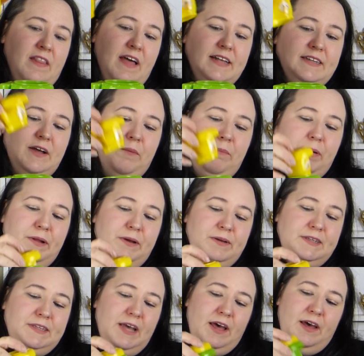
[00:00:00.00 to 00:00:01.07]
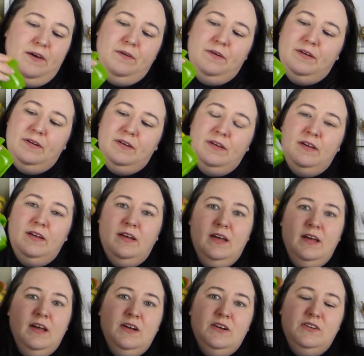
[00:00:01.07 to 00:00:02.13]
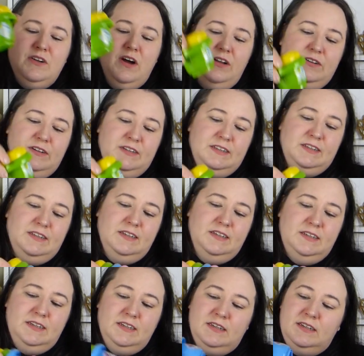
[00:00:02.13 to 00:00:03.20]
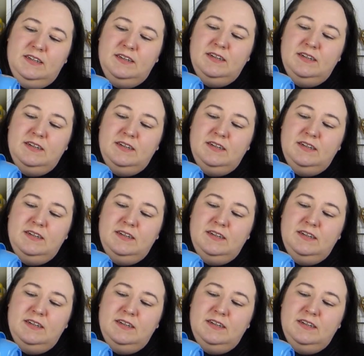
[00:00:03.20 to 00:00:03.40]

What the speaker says: That's got Pluto, Donald,